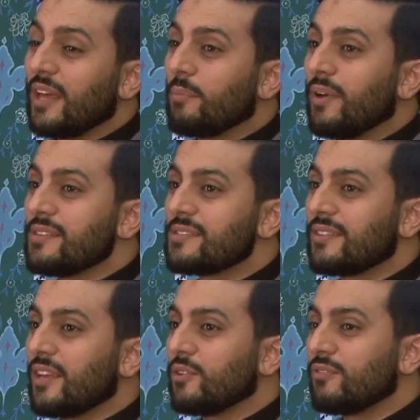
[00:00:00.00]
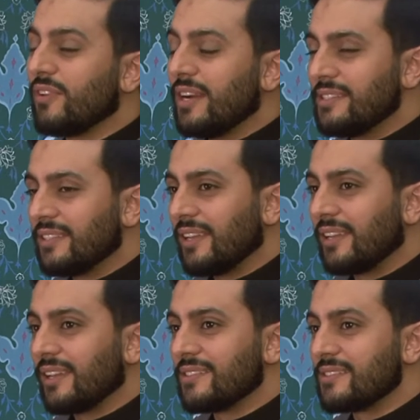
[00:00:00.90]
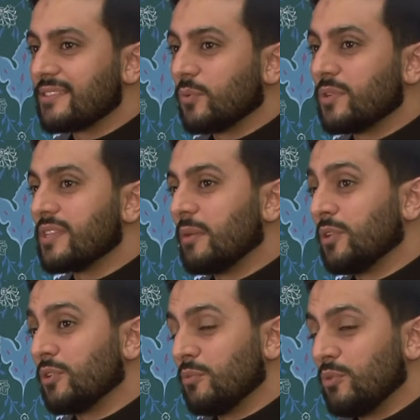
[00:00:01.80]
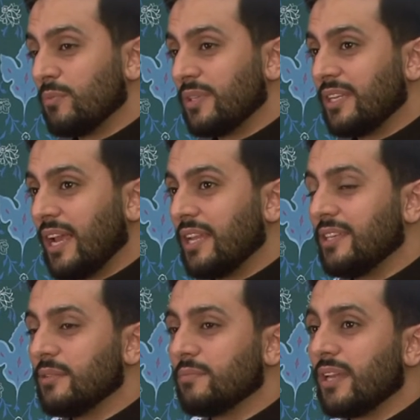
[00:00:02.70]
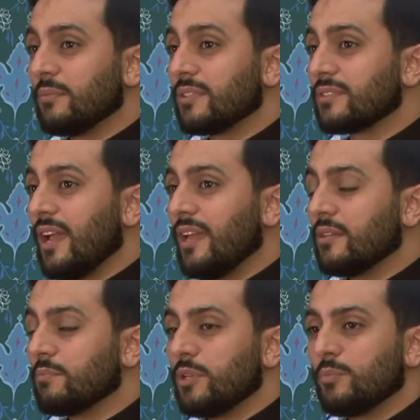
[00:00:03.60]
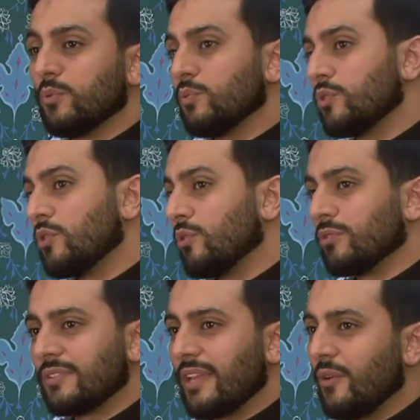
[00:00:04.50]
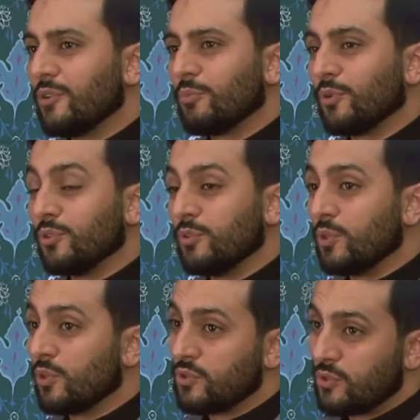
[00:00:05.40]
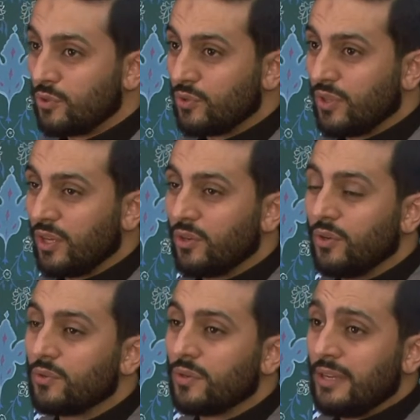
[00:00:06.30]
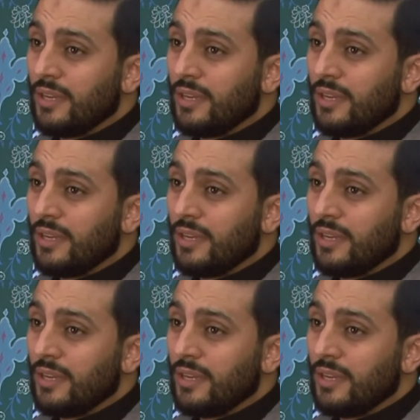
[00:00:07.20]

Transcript: if that person that you're fighting against was Amir al-Mu'mineen Ali ibn Abi Talib, people would not look down upon you because they know